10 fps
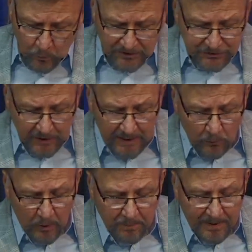we
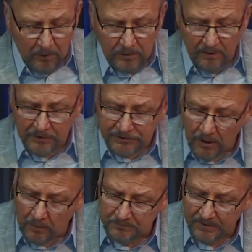sing, we build others
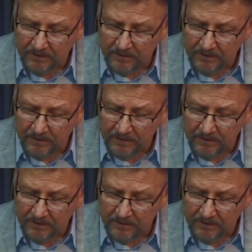up.